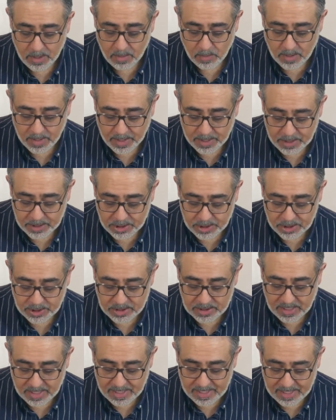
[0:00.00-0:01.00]
we're going to
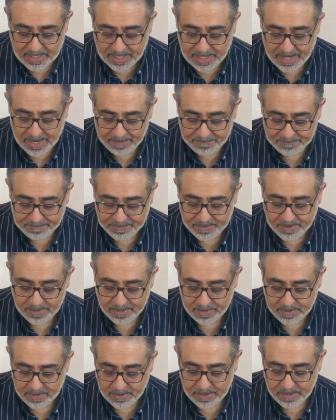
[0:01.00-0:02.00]
just lift
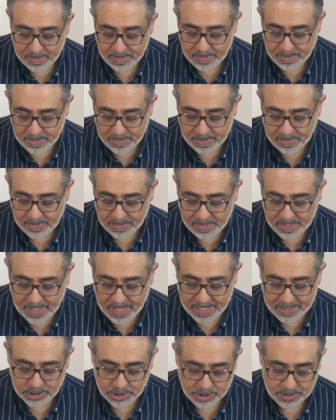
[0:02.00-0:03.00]
the
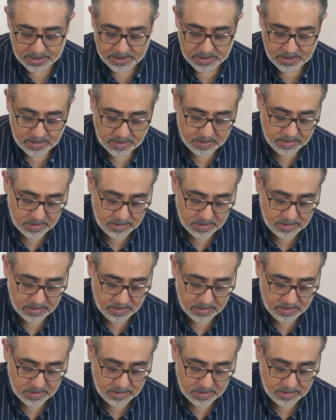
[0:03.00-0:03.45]
edges